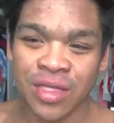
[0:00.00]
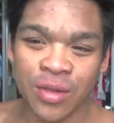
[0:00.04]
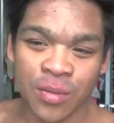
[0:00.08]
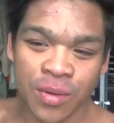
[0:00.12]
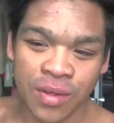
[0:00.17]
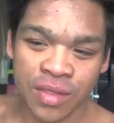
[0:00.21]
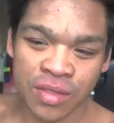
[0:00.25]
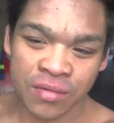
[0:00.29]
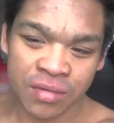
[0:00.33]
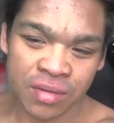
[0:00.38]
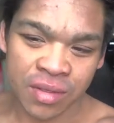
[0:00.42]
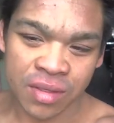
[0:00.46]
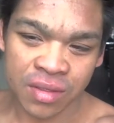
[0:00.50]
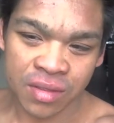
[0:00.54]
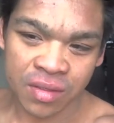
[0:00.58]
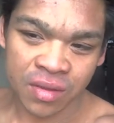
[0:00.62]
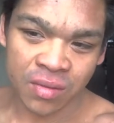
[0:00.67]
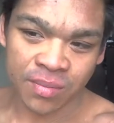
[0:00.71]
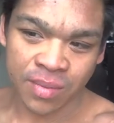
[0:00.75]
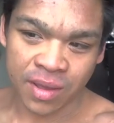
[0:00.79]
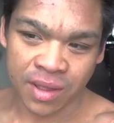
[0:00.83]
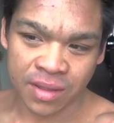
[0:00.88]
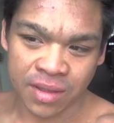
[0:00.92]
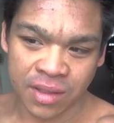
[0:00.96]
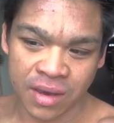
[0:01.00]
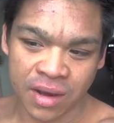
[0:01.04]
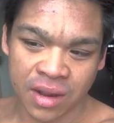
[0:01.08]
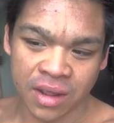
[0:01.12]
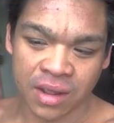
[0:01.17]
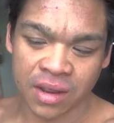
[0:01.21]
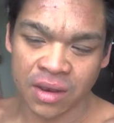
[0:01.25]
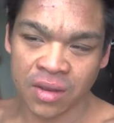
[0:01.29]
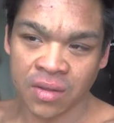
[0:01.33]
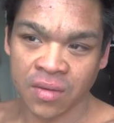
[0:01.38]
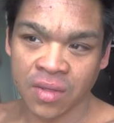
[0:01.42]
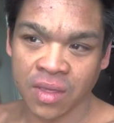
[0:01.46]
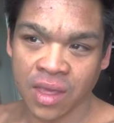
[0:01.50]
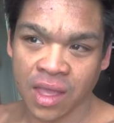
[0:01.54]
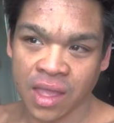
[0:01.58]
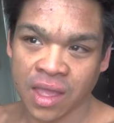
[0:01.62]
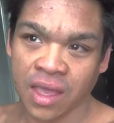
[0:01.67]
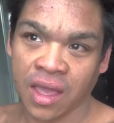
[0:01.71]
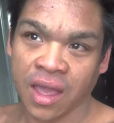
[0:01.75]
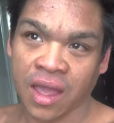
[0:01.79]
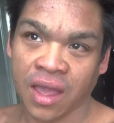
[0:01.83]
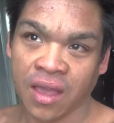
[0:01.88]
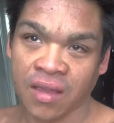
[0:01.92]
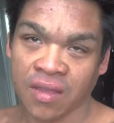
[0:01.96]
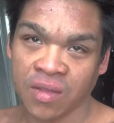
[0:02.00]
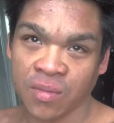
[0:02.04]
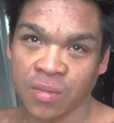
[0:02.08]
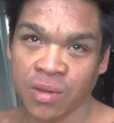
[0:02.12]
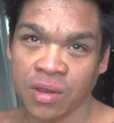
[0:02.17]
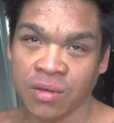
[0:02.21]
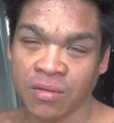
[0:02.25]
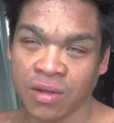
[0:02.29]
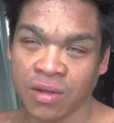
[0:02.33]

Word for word: The weather isn't too bad today. It looks like it has been